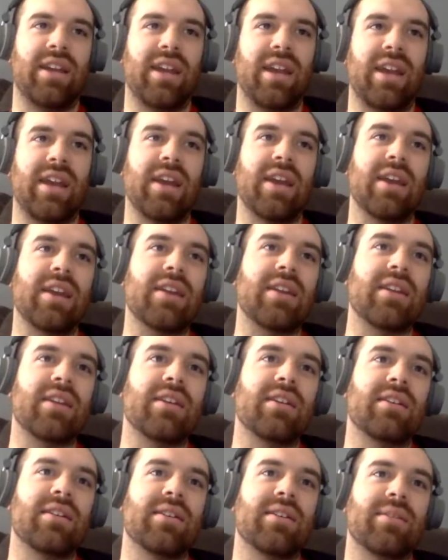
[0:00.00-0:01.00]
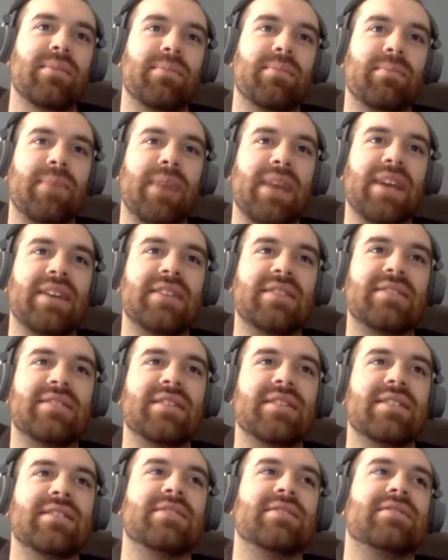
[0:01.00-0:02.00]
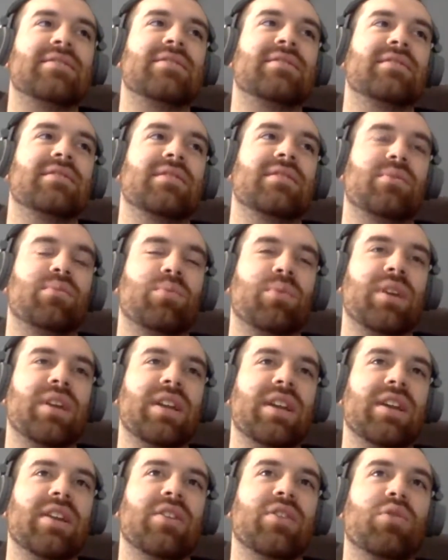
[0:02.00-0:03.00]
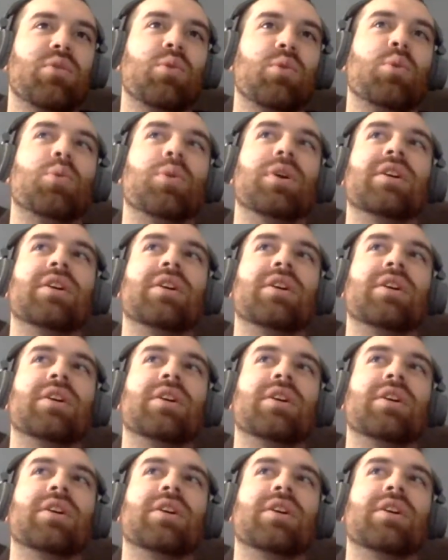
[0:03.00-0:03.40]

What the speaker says: can make sense reading through